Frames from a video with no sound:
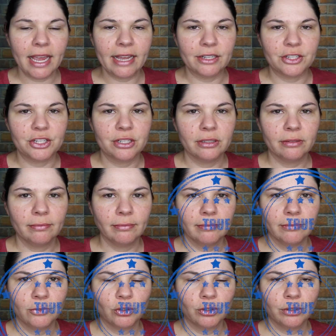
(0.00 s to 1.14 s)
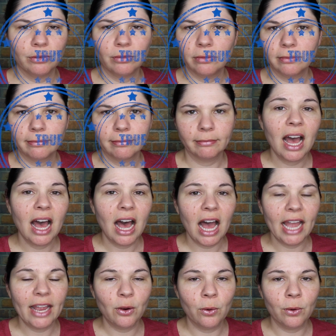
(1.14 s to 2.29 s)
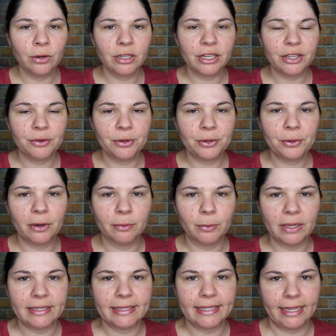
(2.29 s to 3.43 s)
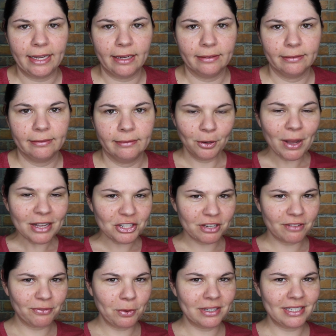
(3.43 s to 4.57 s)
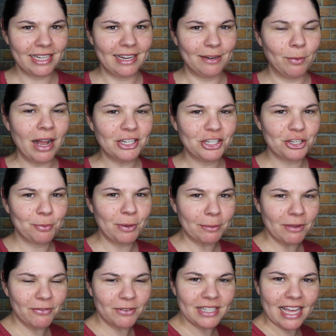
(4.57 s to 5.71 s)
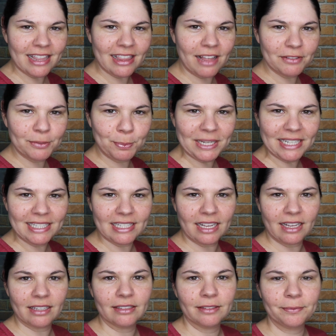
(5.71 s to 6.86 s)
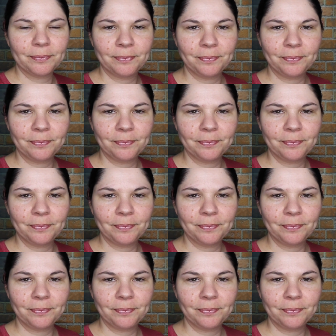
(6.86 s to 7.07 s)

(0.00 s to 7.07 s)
Cage. True. I ordered a unicorn onesie. Question 14, why should you pick me for Death Loves Pizza?